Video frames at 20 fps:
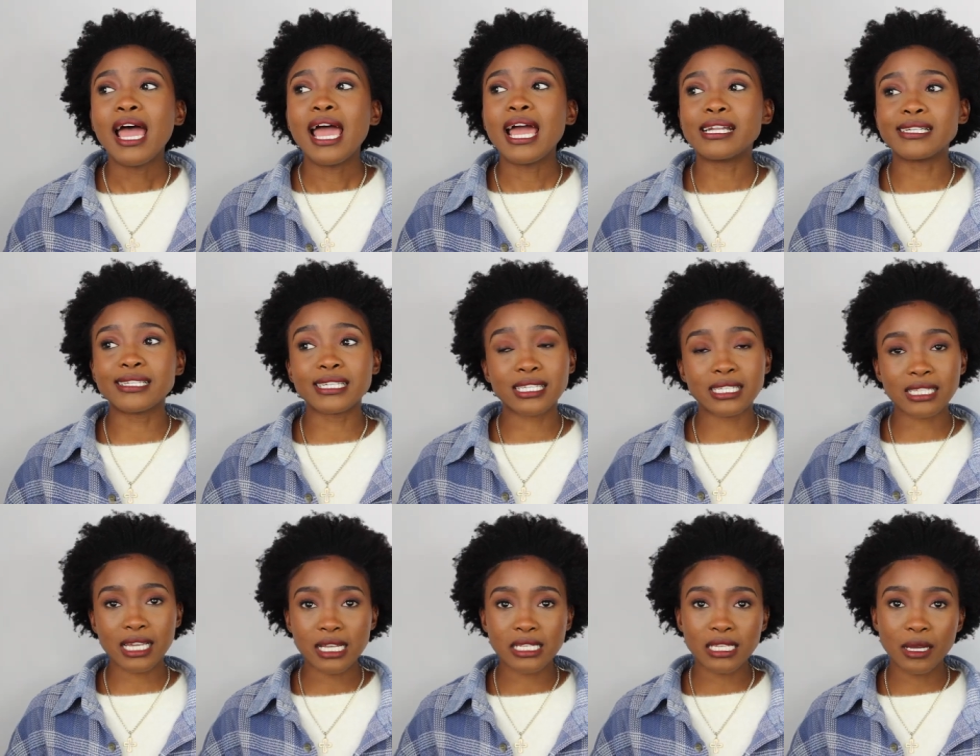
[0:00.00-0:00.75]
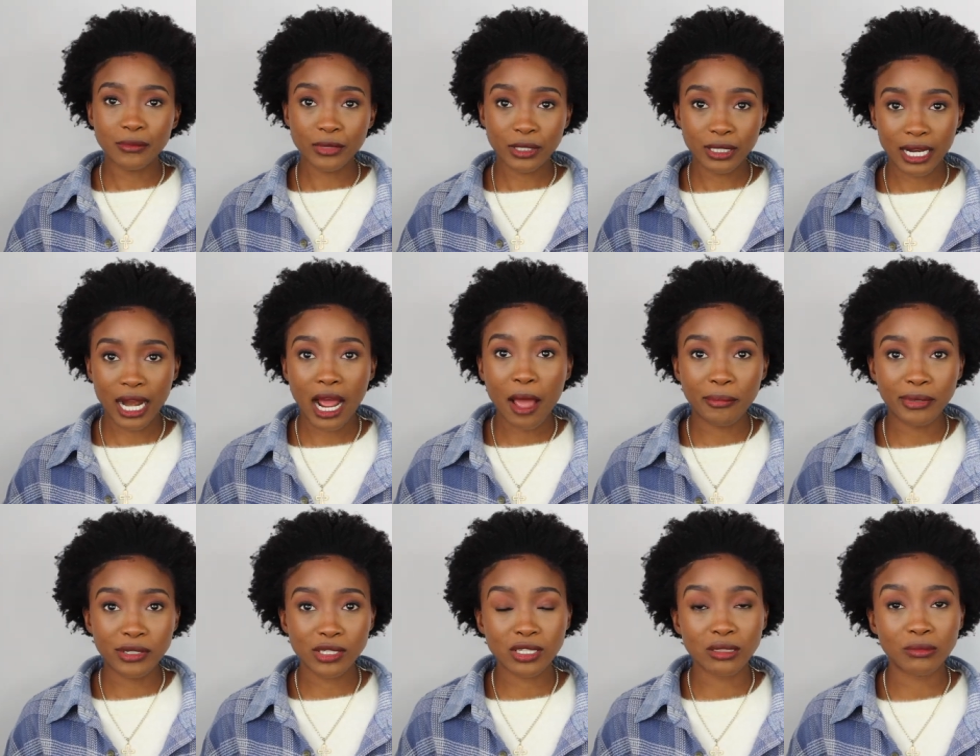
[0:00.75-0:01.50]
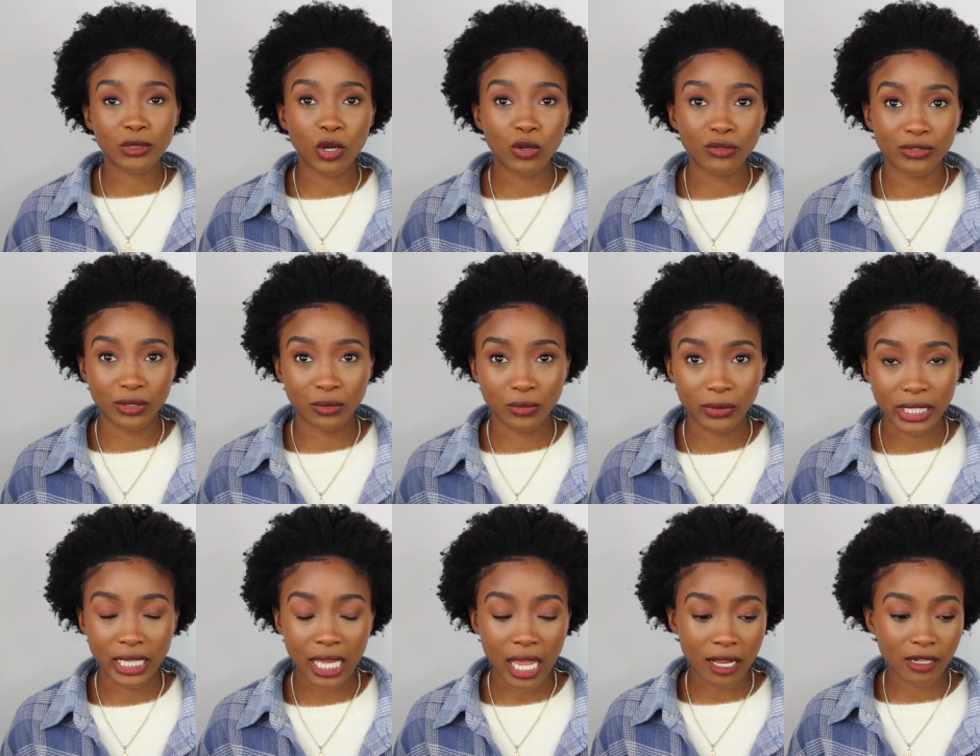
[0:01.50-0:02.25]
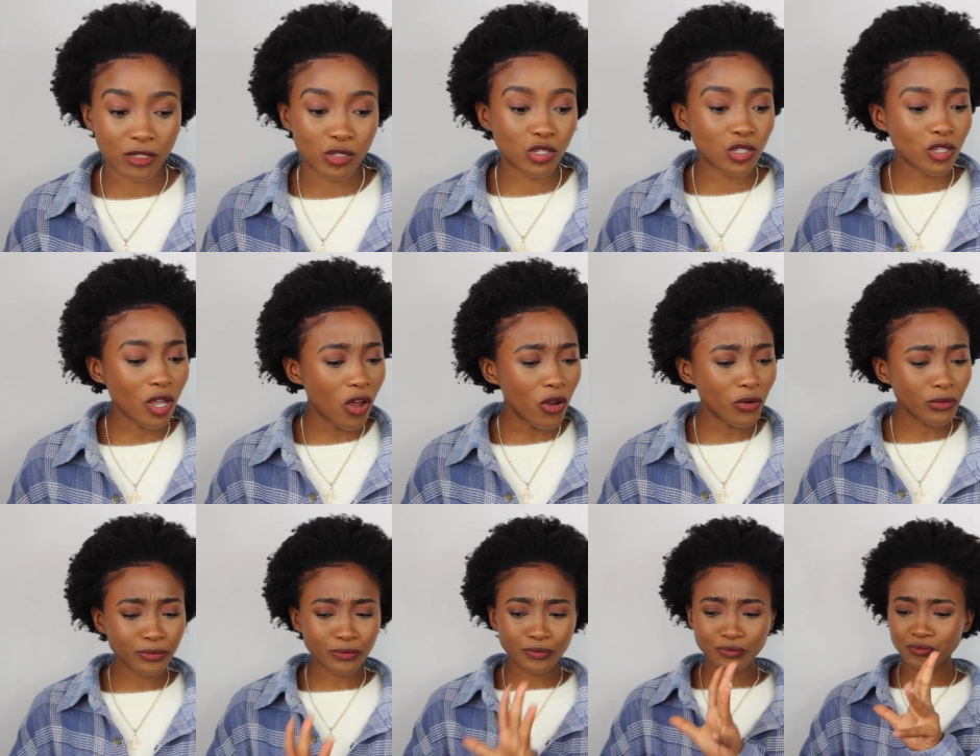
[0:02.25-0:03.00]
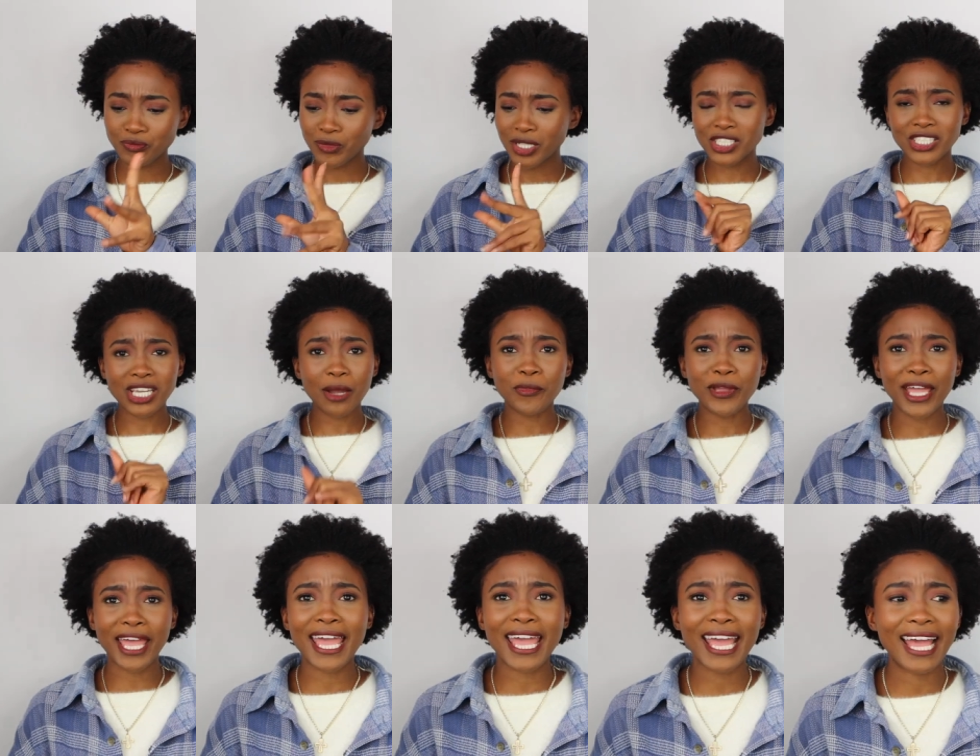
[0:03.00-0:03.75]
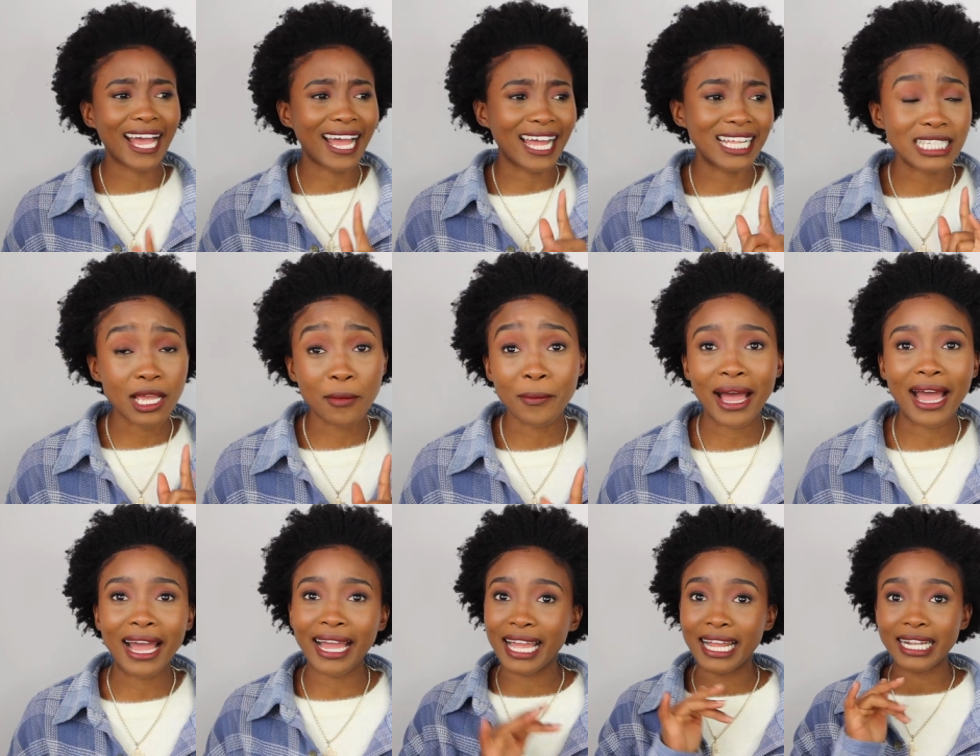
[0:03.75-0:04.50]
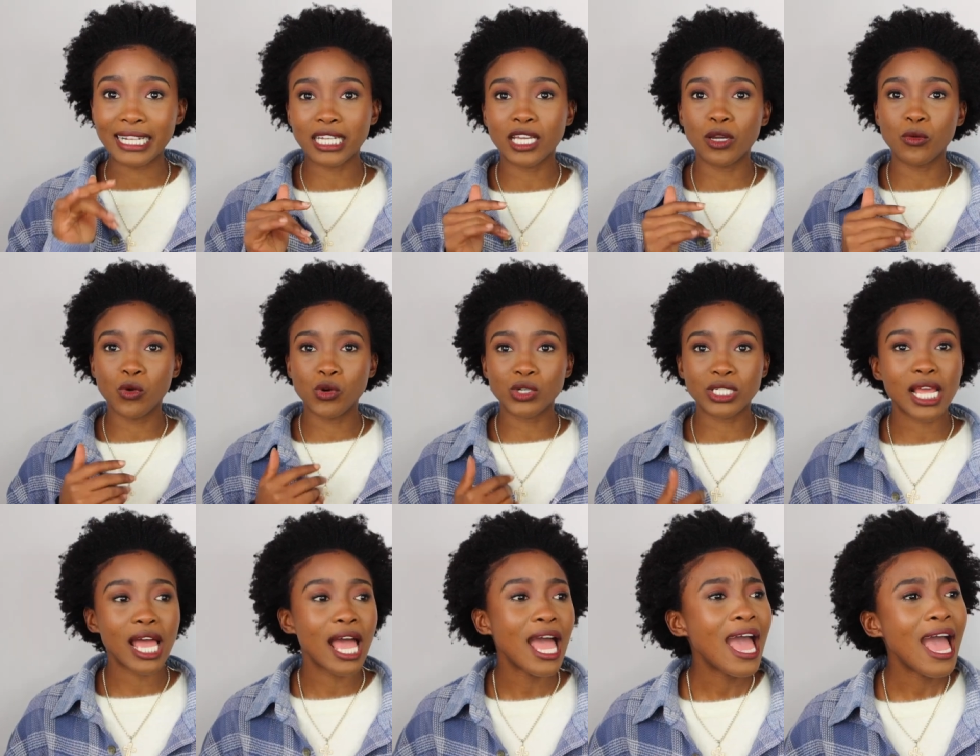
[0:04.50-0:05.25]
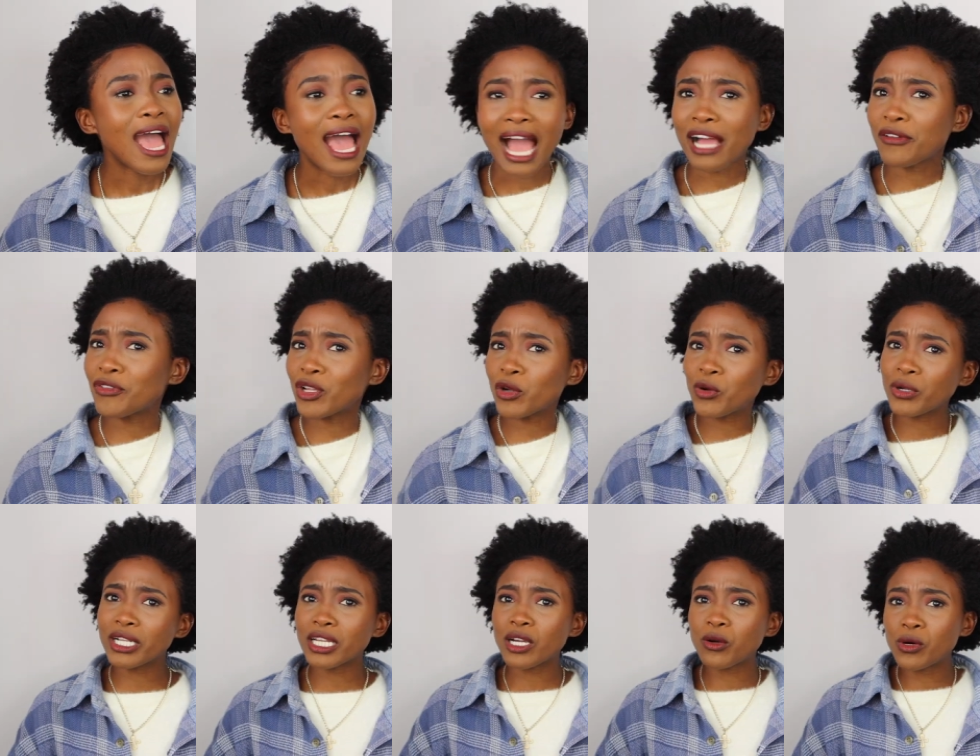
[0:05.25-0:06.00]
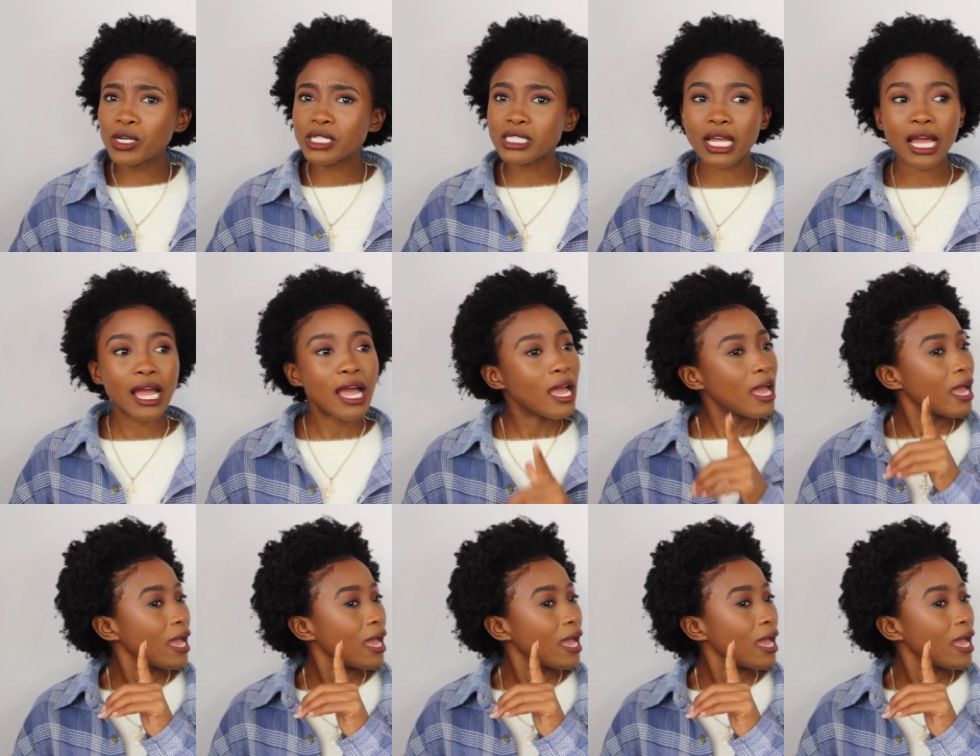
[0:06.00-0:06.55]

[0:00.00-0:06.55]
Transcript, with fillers: and discuss something that happened to me over the weekend. So shampoo hair, ratama, Ratliya water. I feel clear water.